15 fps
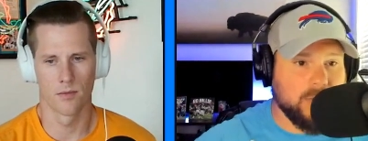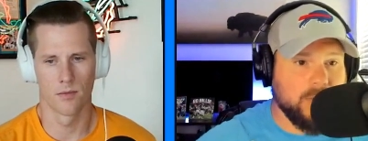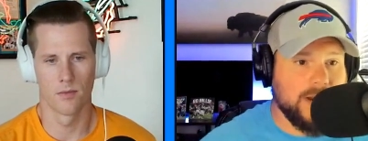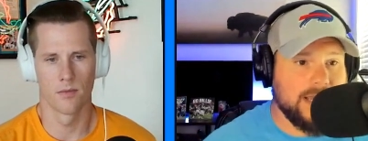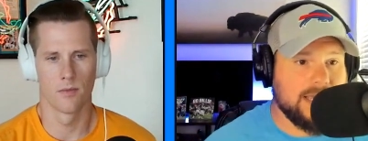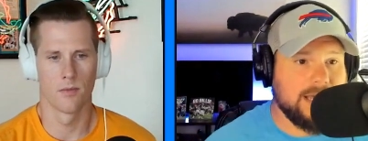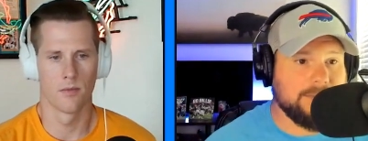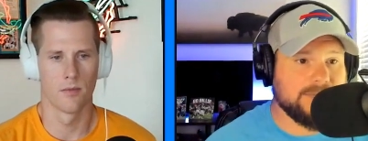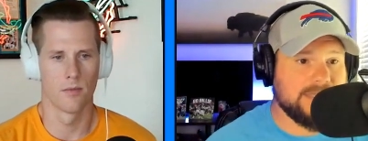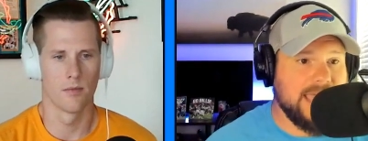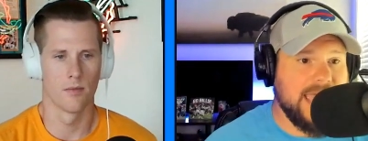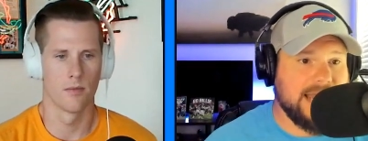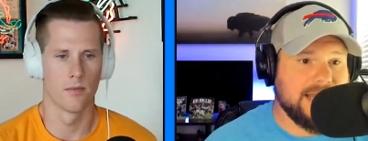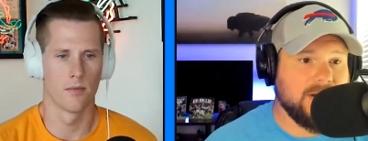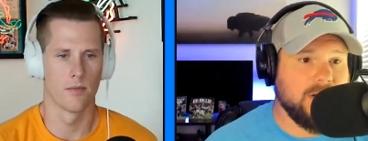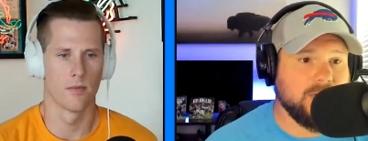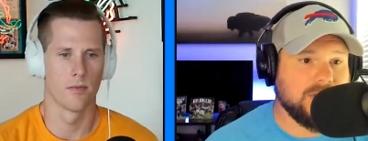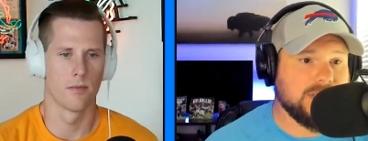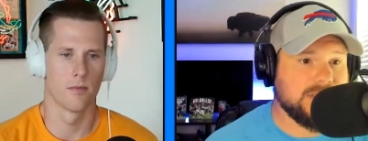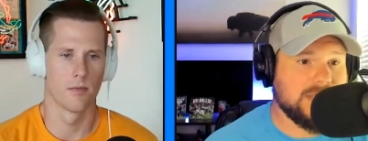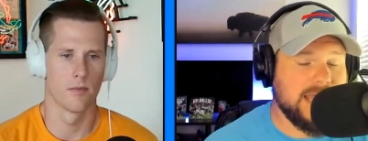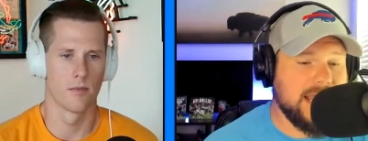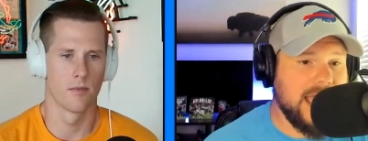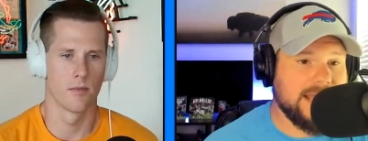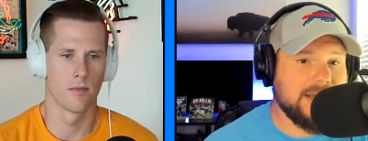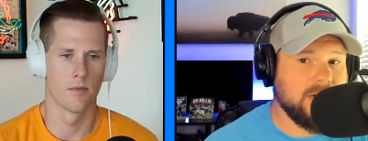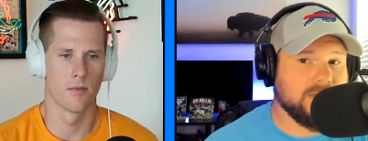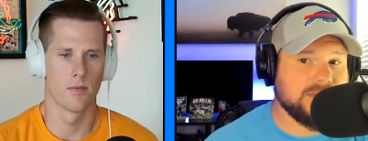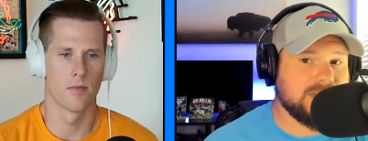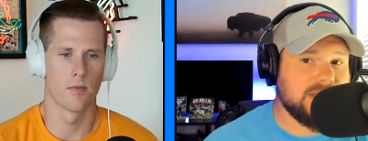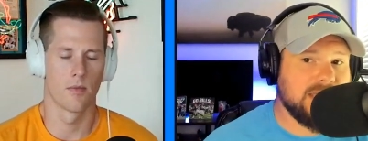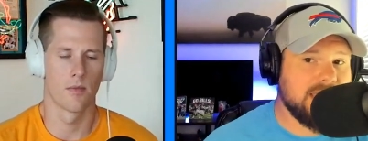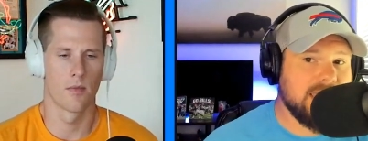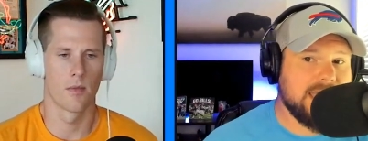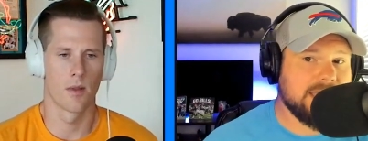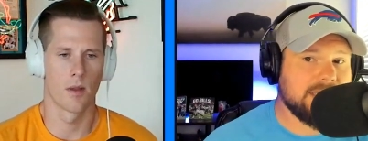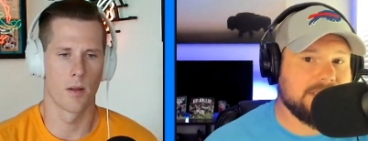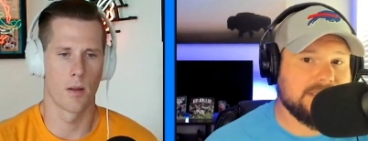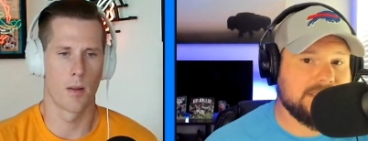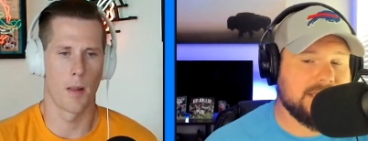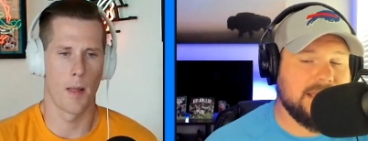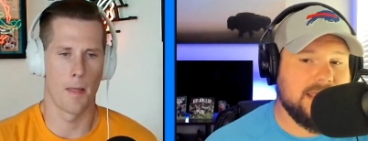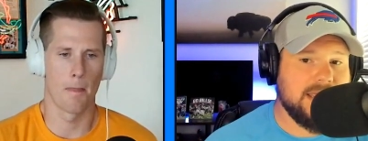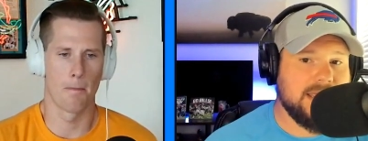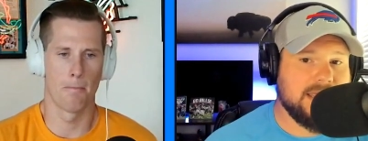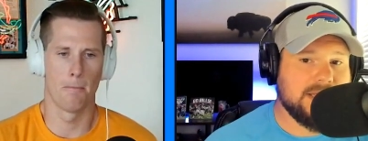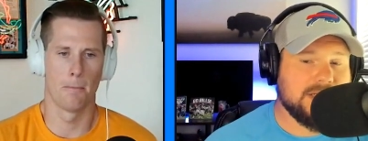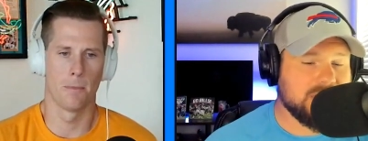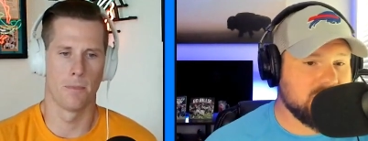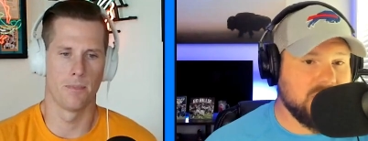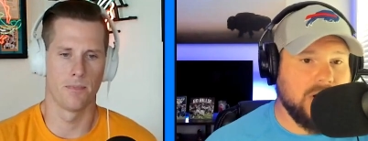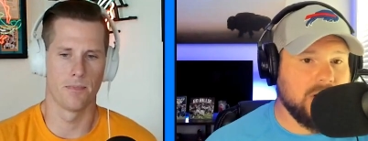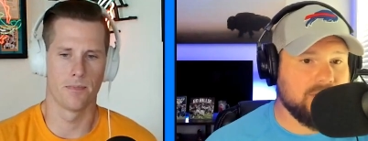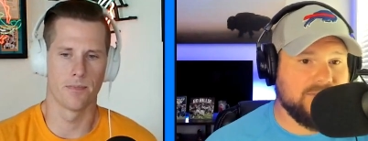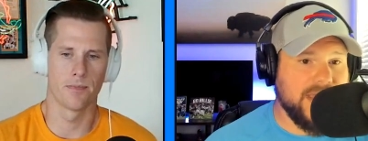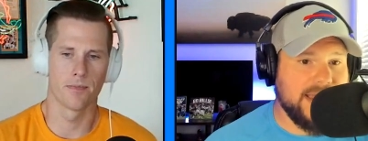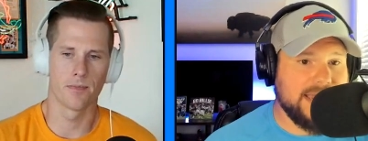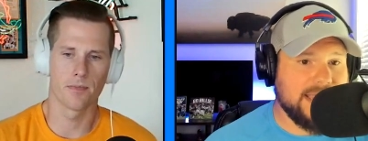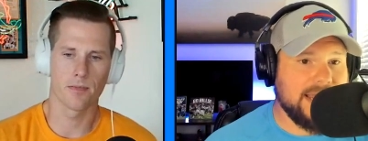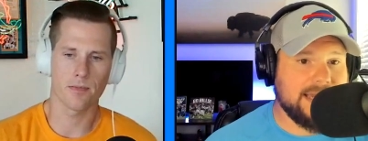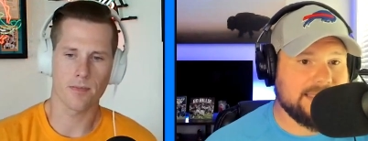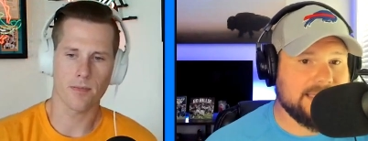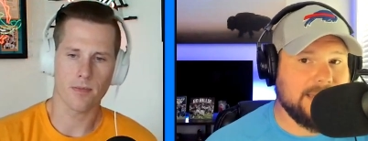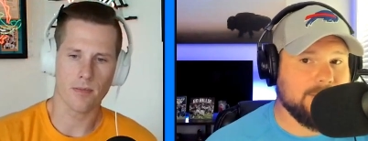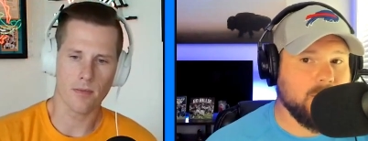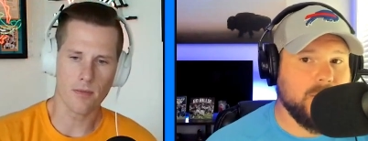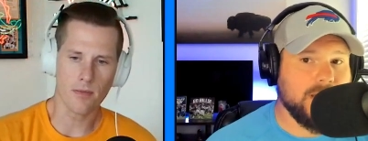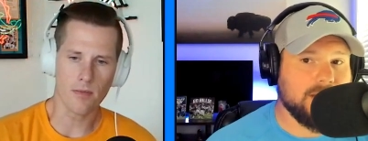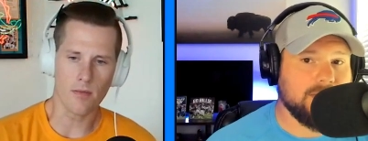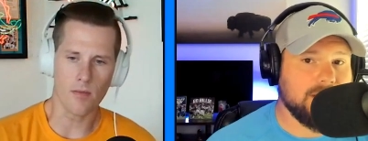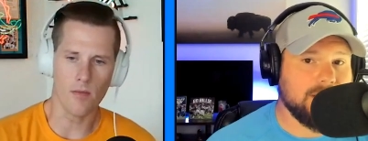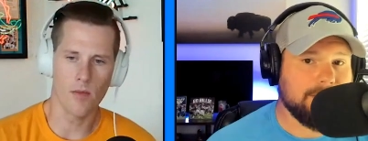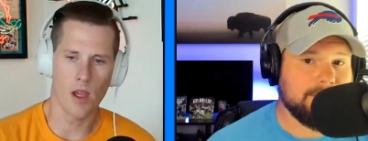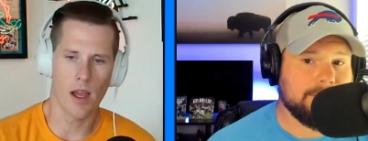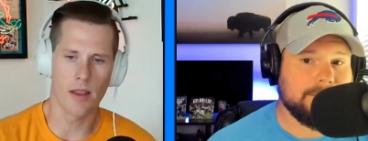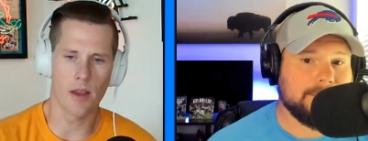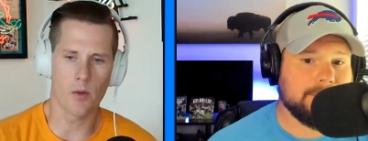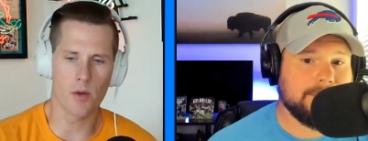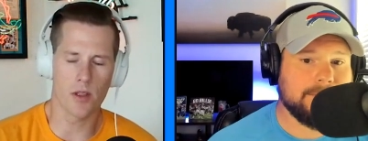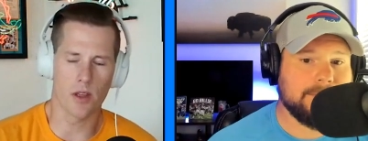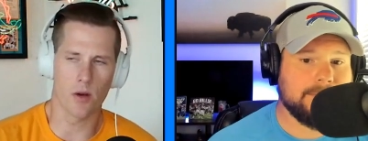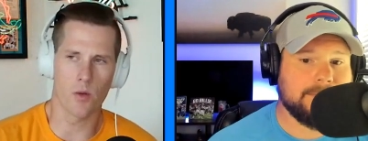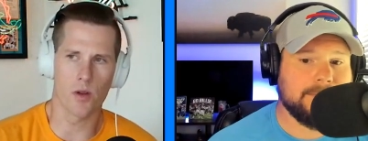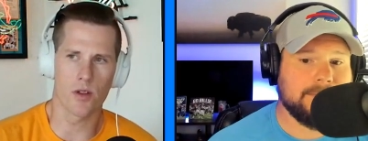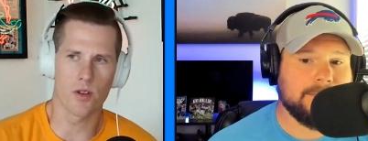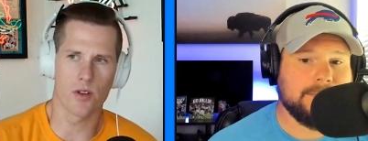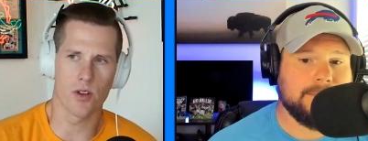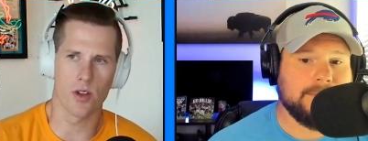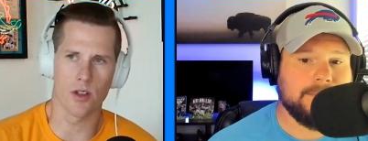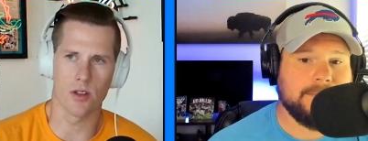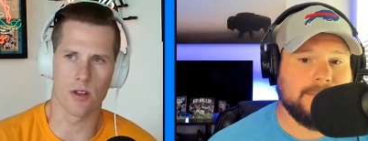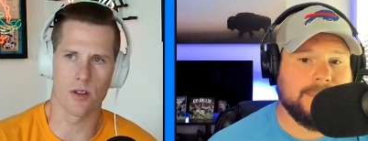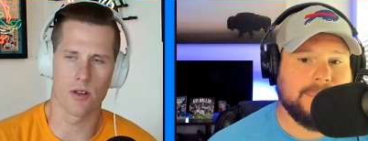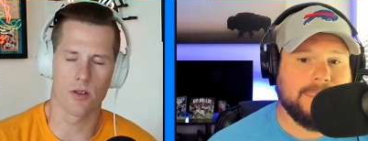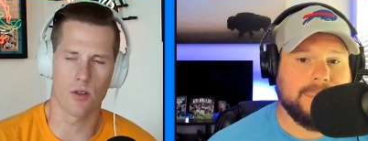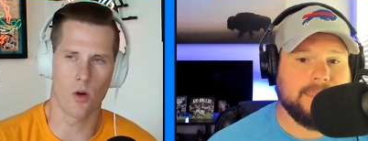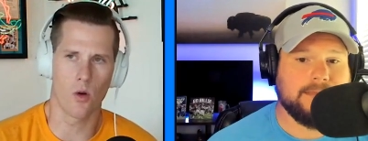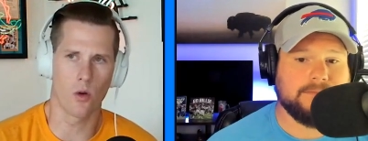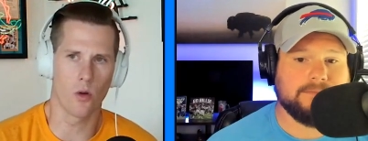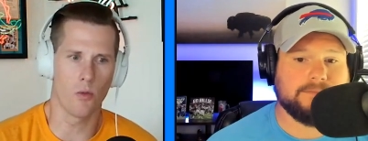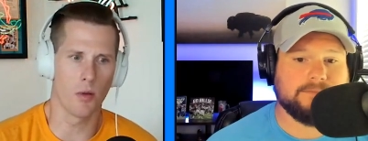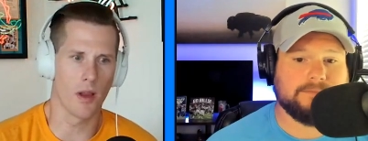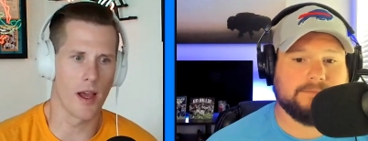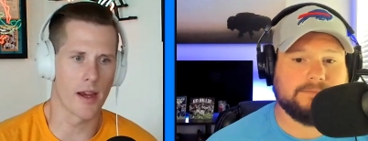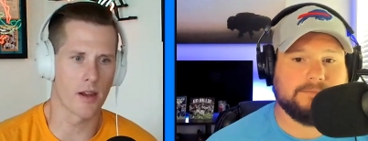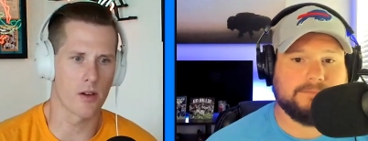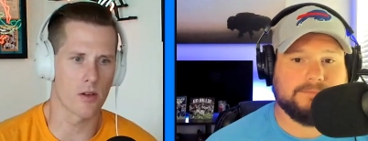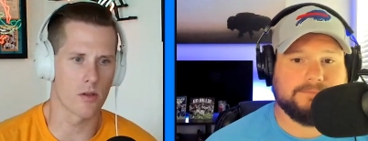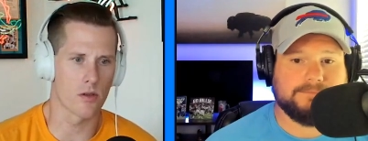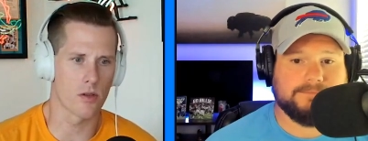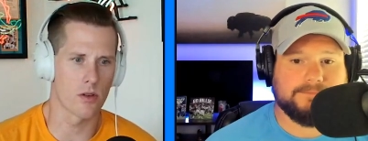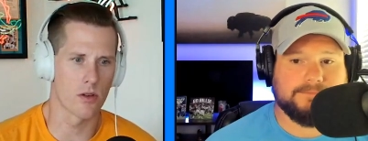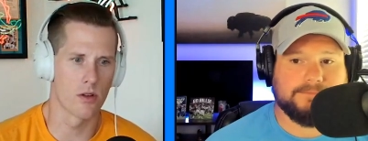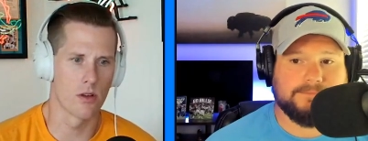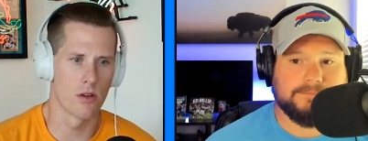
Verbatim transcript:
Speaker 1: when it comes to head coaches. I, I don't see his star fading anytime quickly. And there, there was
Speaker 2: just total blinders